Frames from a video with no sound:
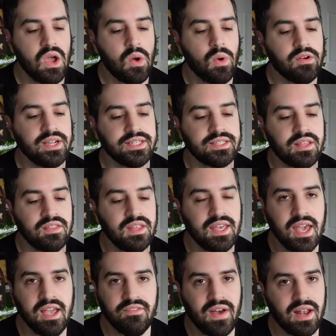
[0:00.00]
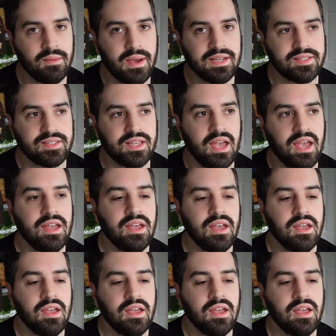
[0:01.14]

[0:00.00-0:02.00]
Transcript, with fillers: whereas the King of Alabasta